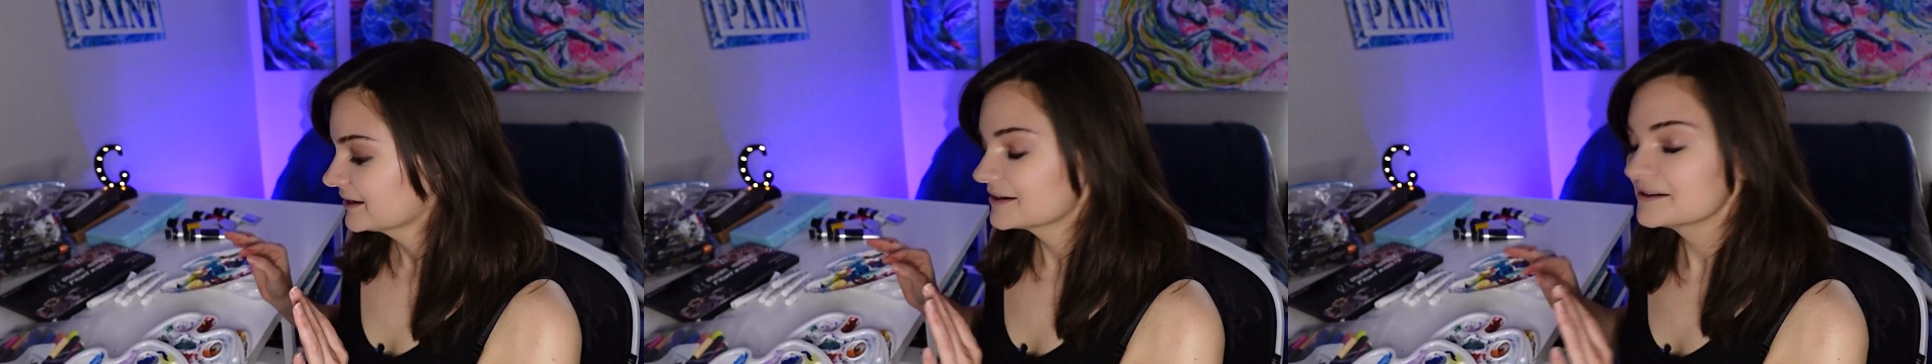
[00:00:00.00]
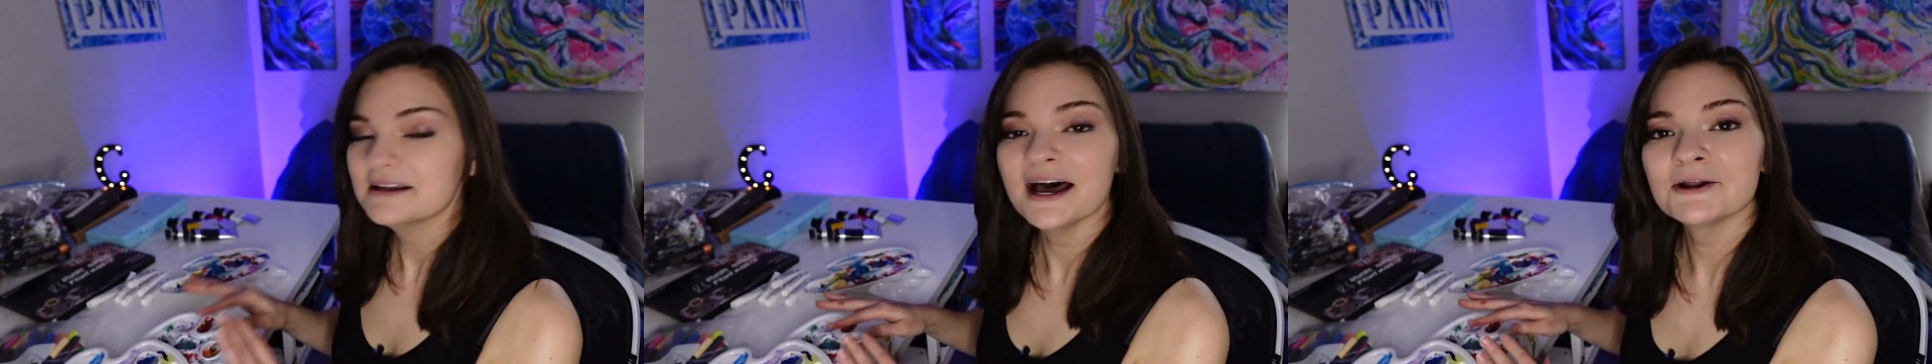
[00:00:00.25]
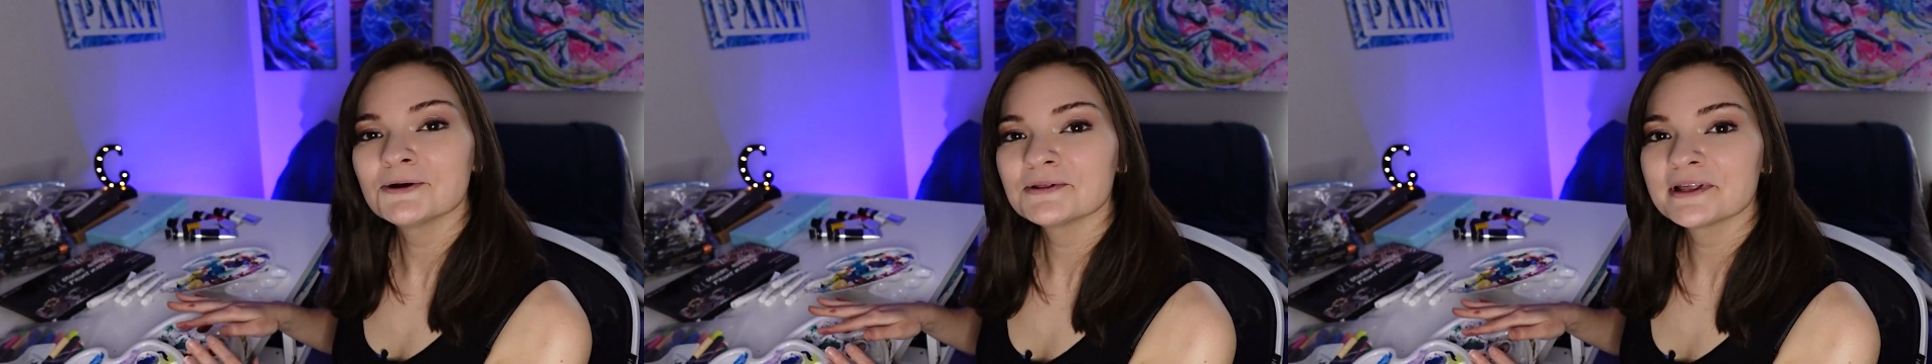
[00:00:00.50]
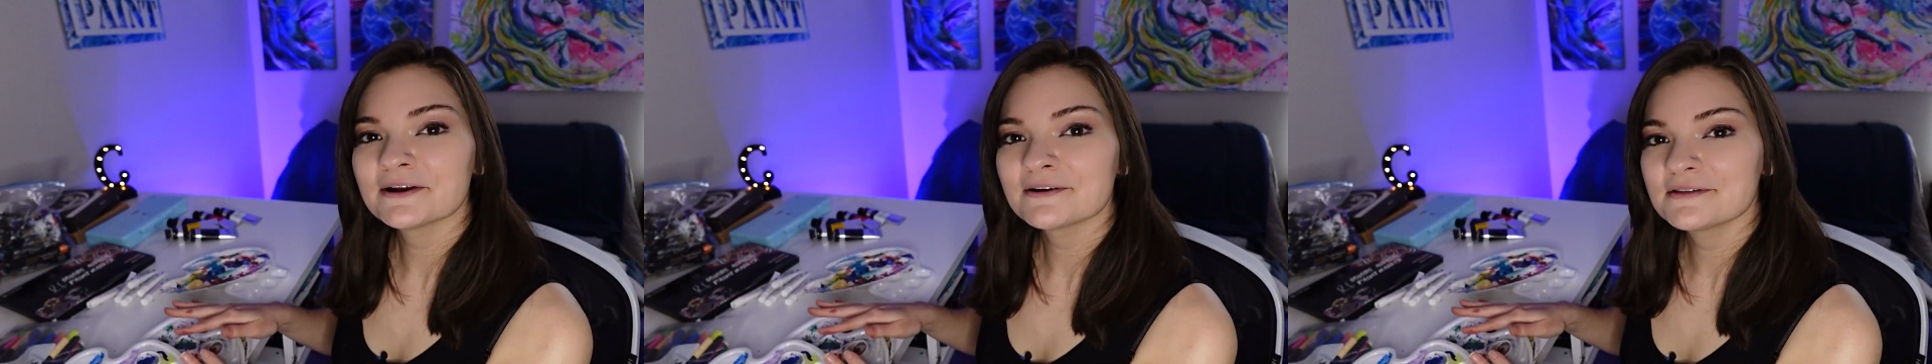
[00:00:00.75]
Not
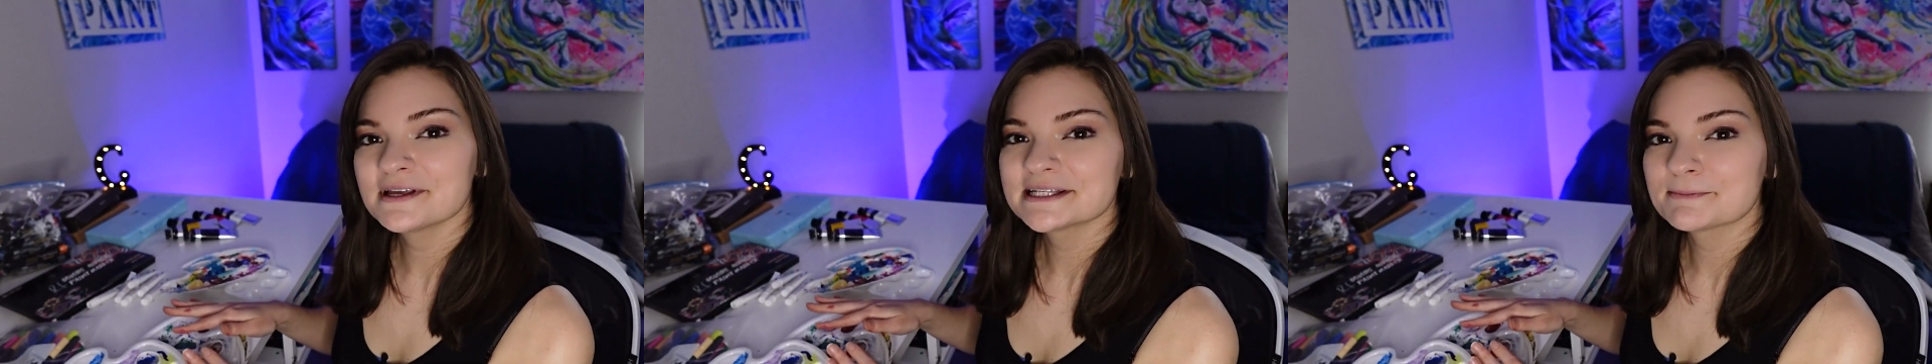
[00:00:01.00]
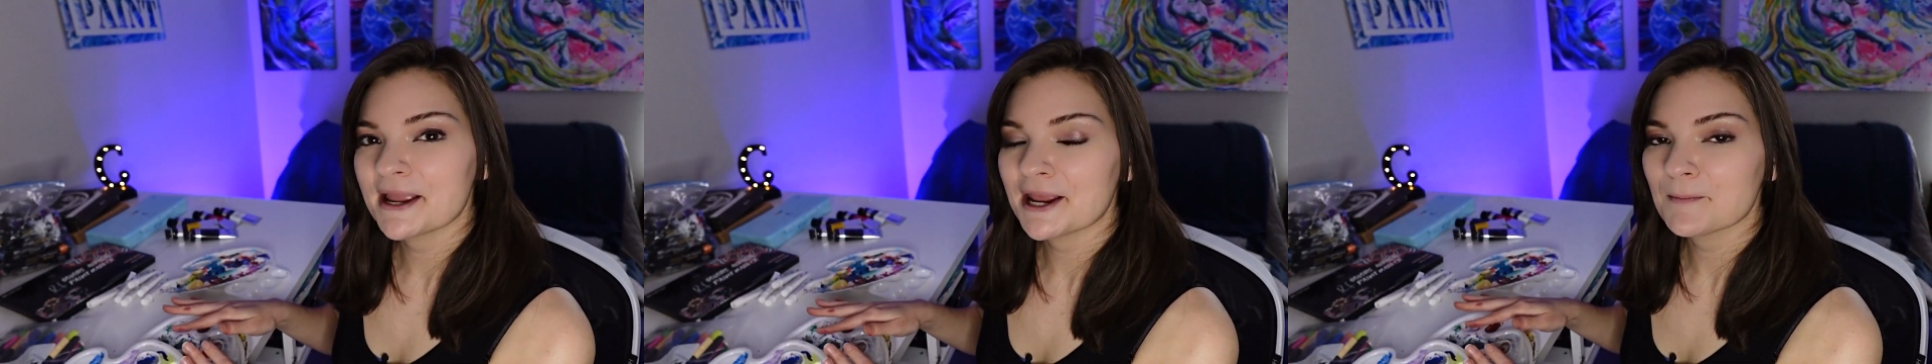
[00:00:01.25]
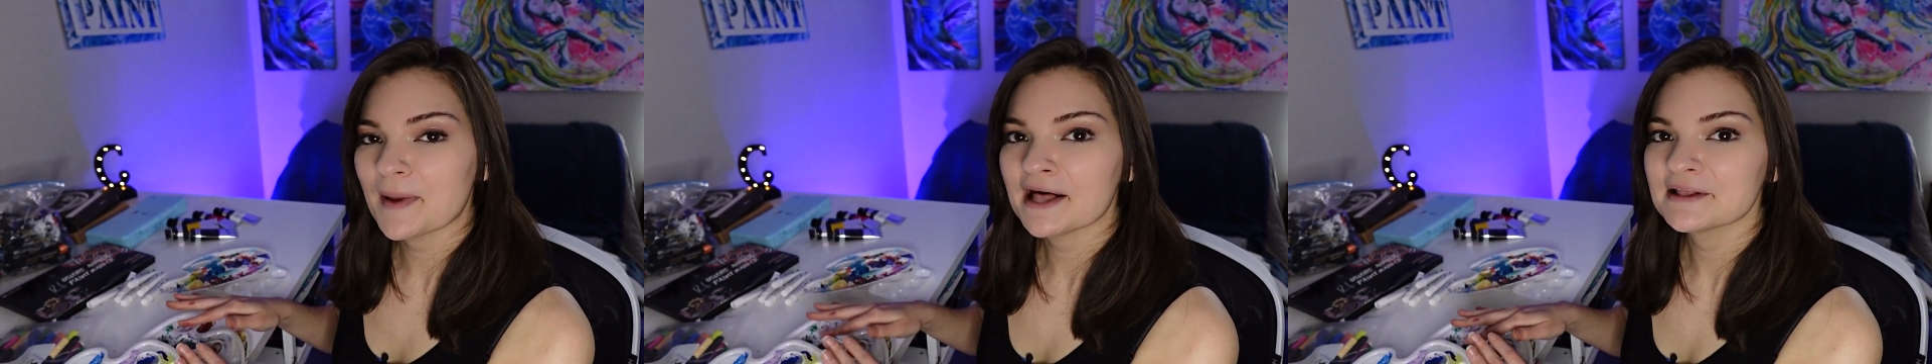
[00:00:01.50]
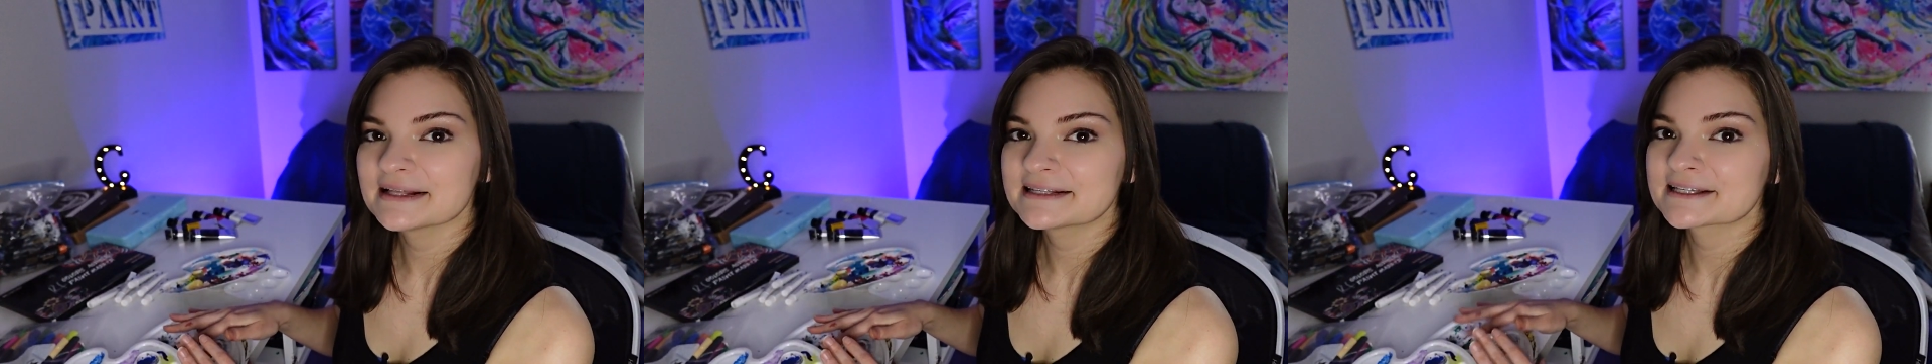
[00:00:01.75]
only are these paint
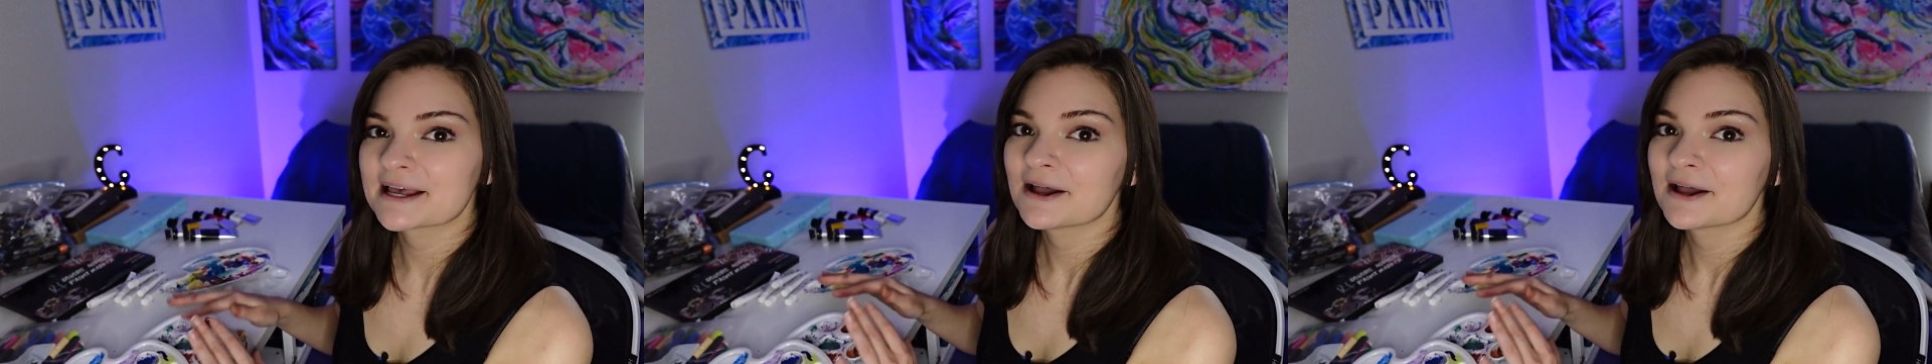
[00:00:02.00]
palettes